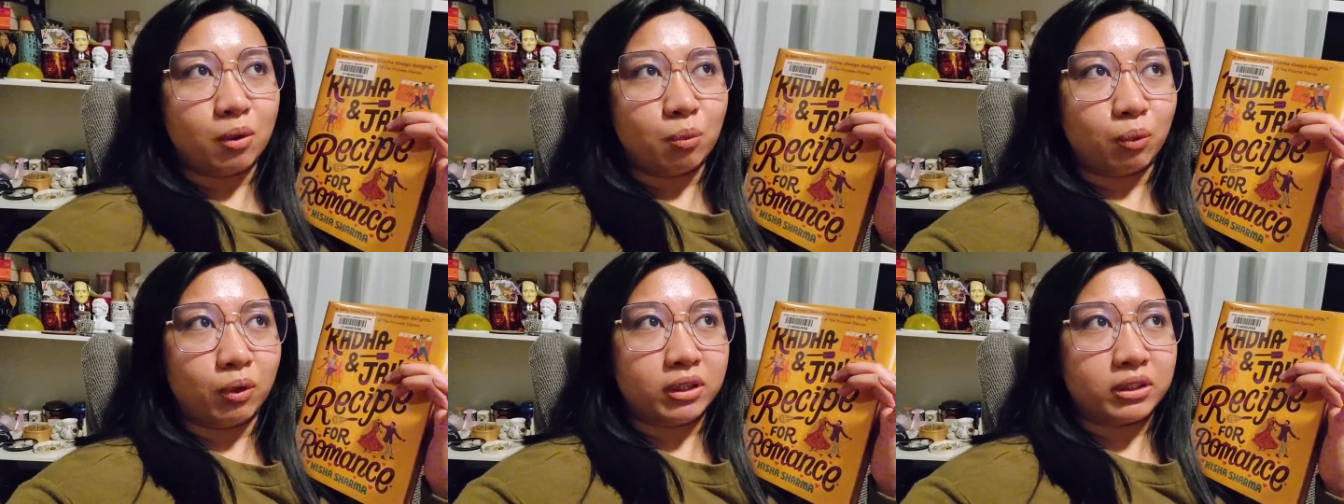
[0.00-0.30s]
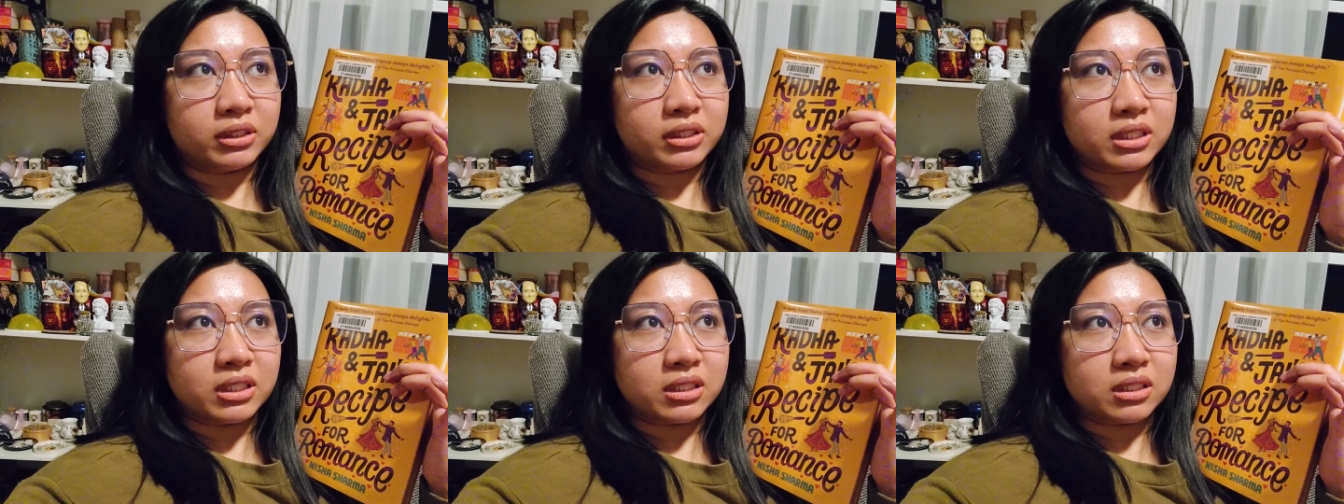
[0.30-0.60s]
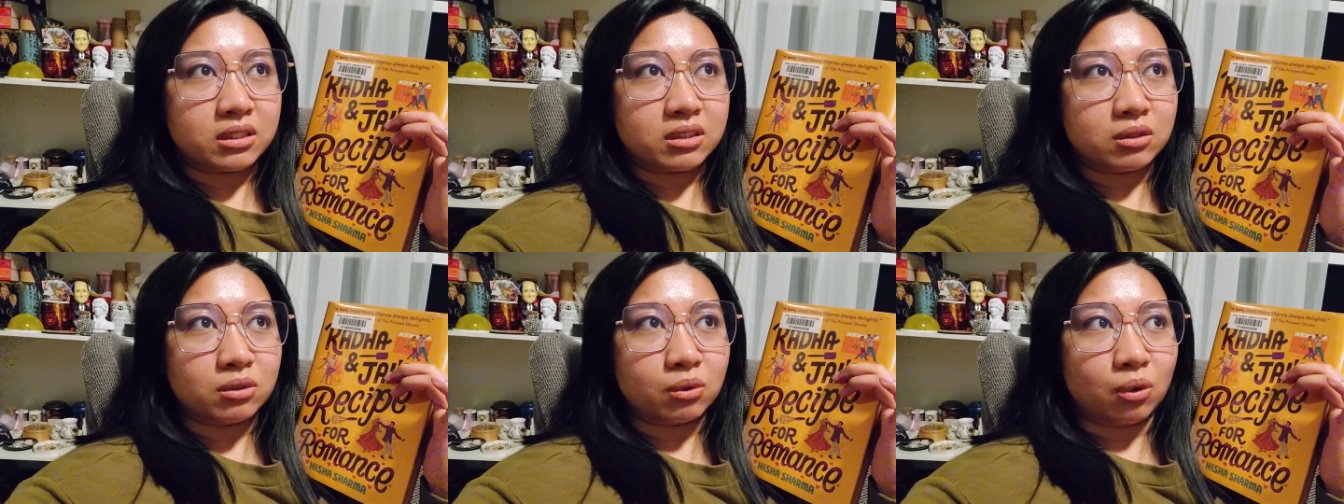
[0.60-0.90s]
and wanting
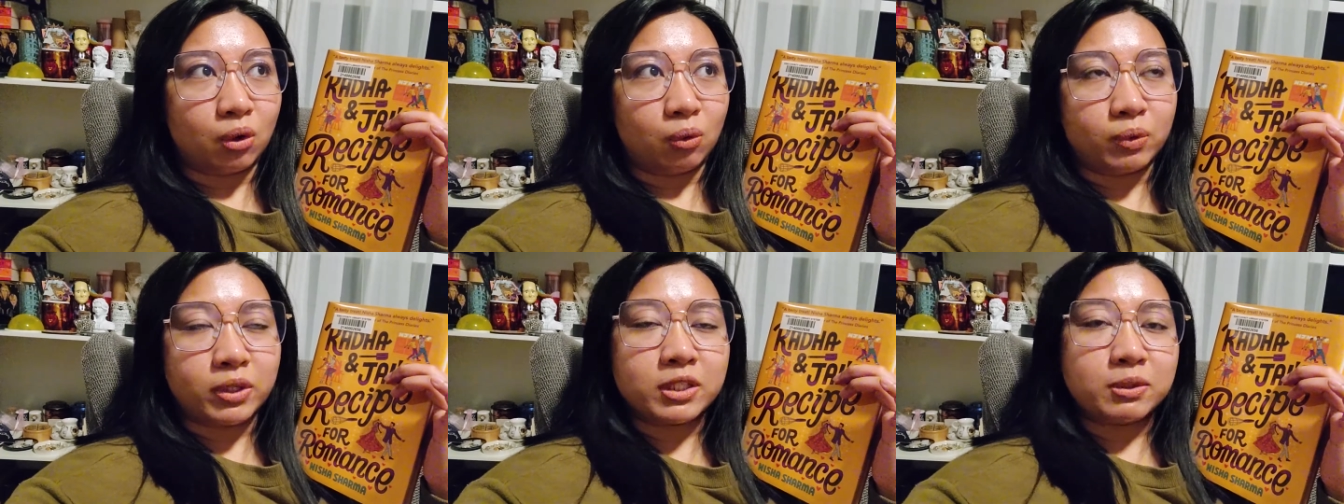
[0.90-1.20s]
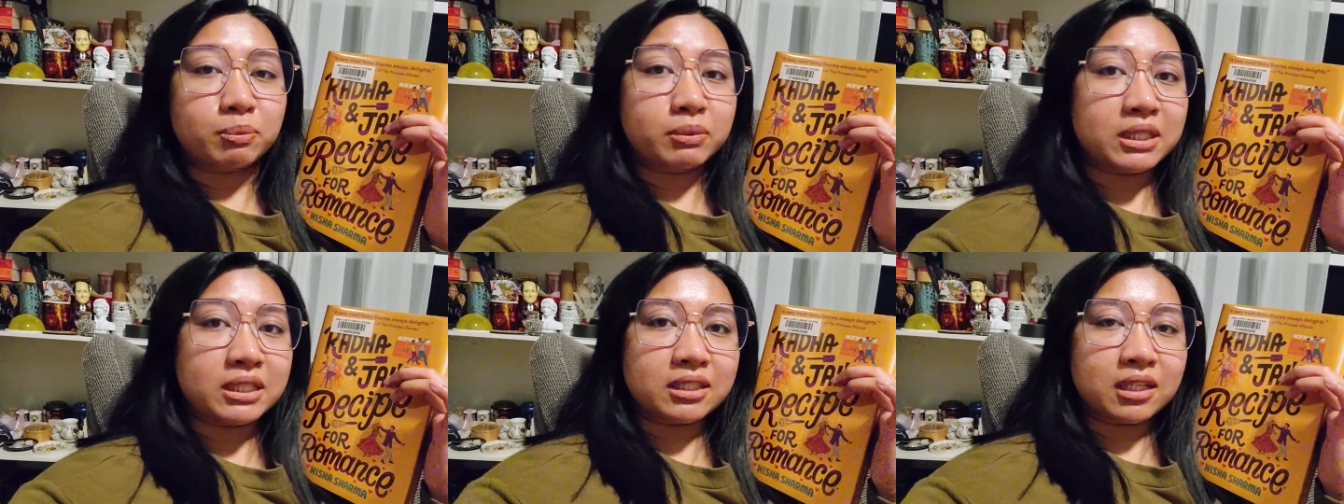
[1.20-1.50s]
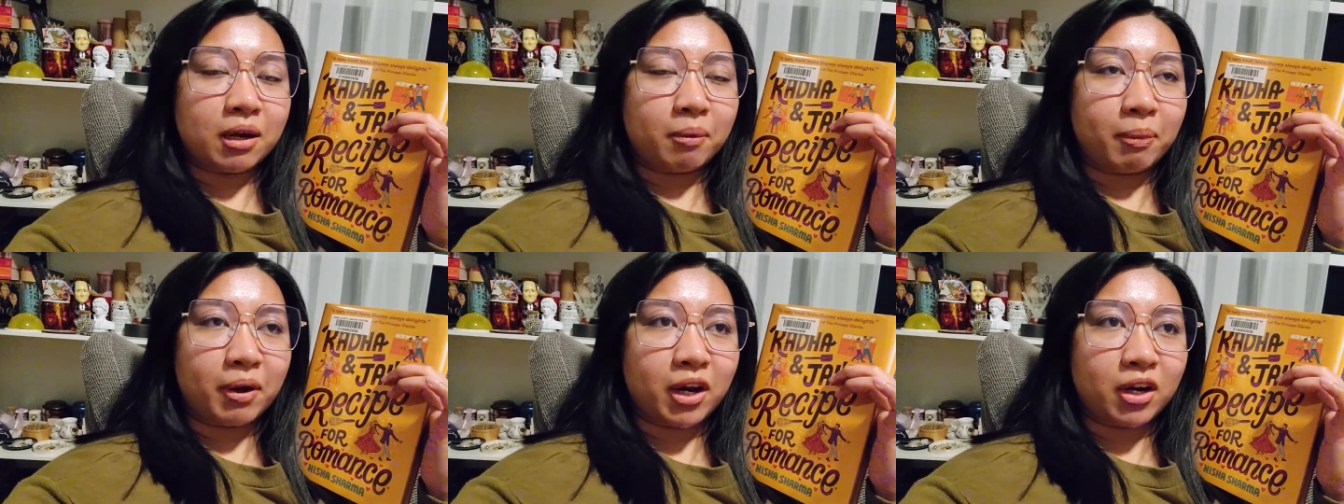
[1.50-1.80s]
to always please
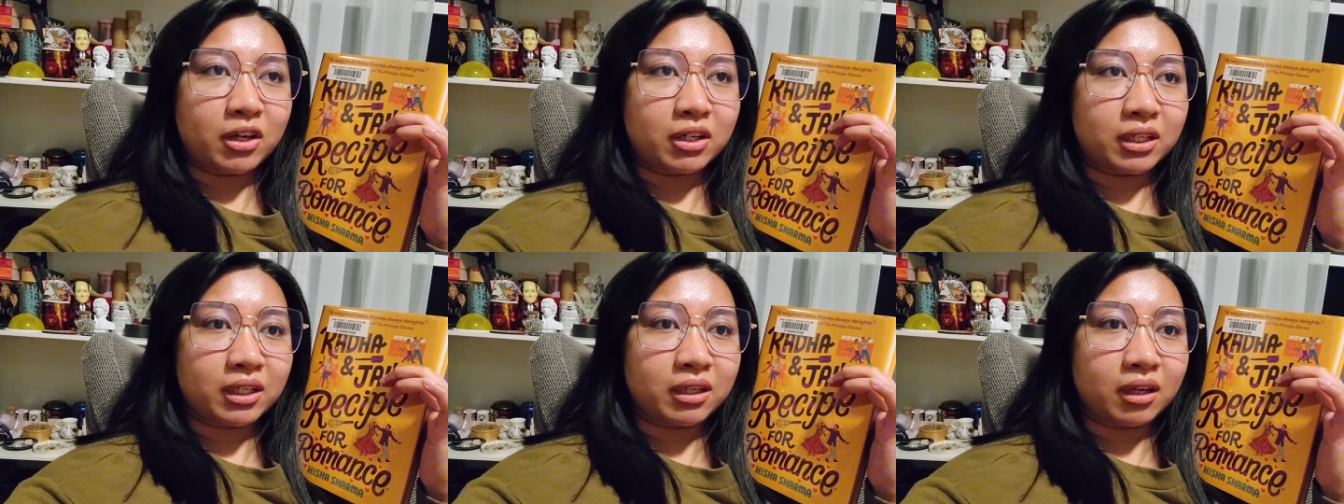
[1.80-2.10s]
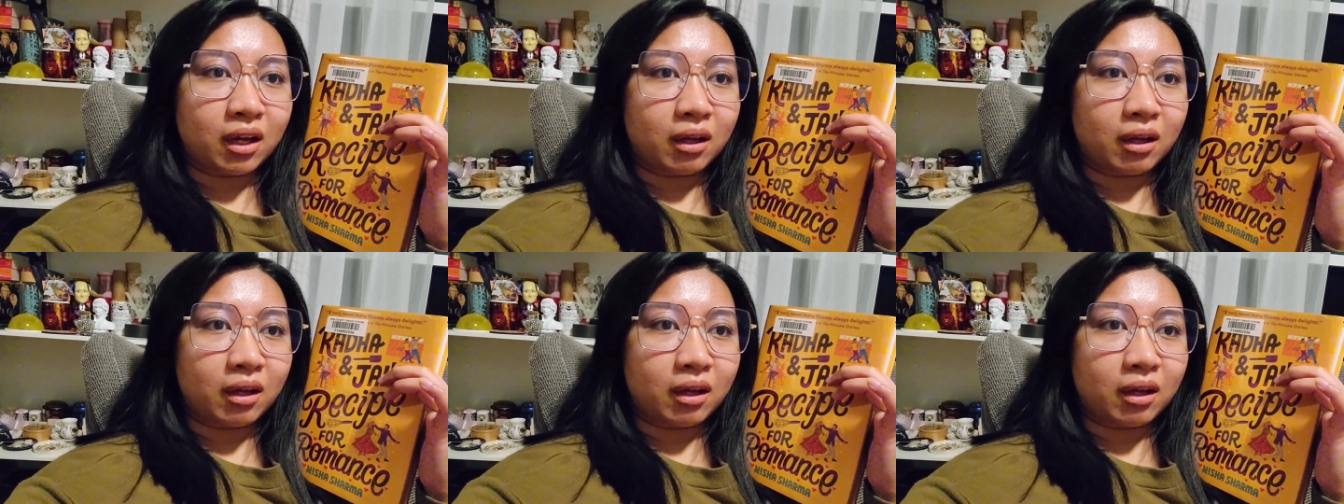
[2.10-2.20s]
that parent and